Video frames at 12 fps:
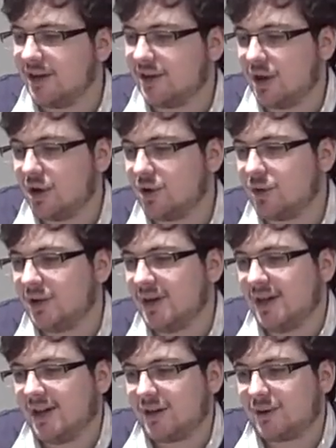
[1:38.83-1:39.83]
No,
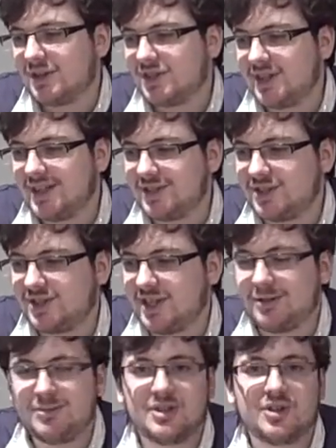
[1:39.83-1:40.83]
Christian, it just
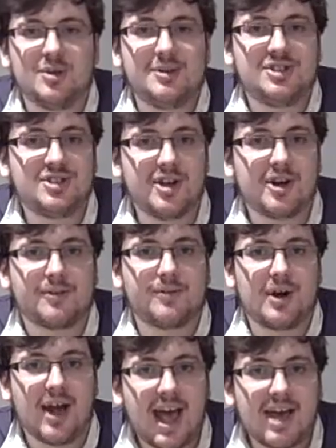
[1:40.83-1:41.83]
seems, is going to be stuck
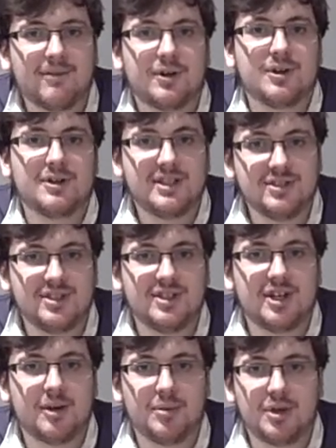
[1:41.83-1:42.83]
forever on
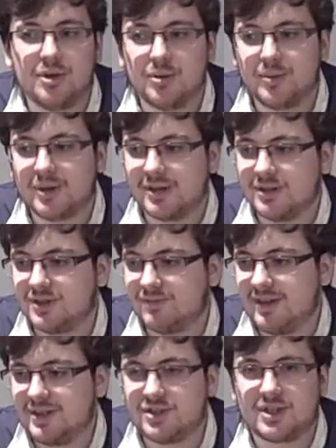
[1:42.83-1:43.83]
ECW because
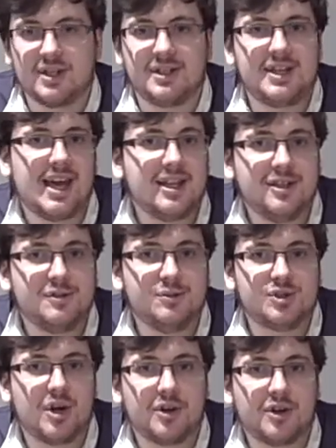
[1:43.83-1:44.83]
Vince
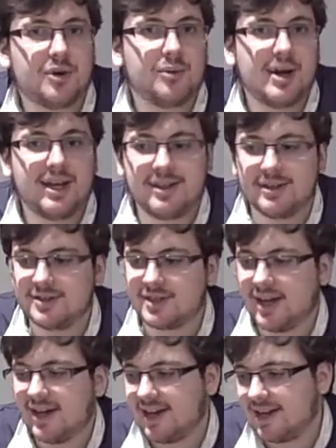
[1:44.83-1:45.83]
continues to underrate this
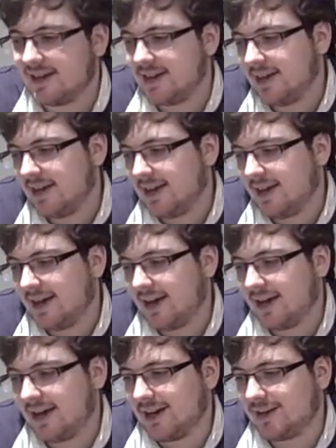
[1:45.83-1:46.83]
guy.
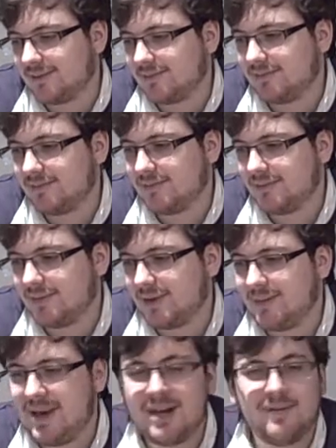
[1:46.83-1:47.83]
The
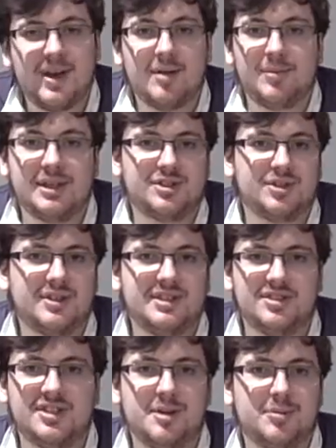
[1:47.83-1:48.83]
main event picture on
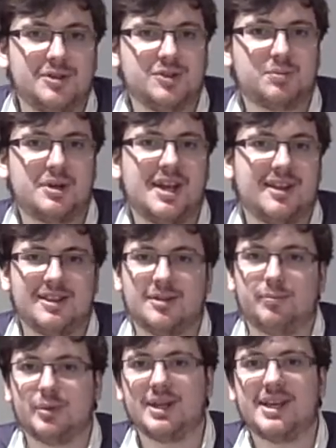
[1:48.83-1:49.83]
ECW is particularly
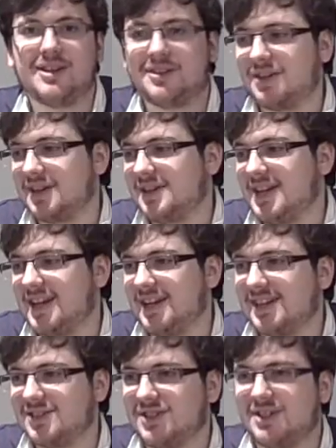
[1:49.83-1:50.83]
bleak,
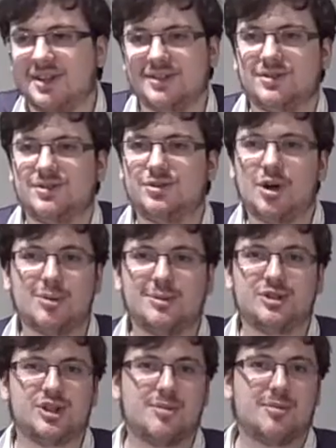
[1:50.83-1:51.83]
containing as it does Tommy
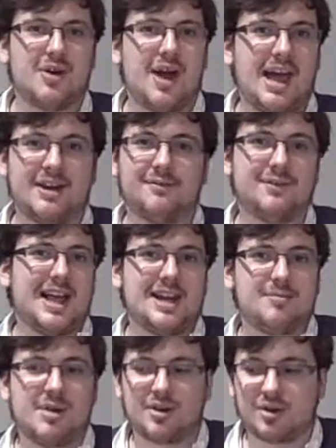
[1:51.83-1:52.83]
Dreamer and
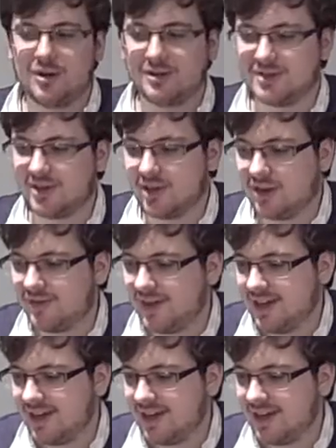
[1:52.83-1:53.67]
Vladimir Kozlov.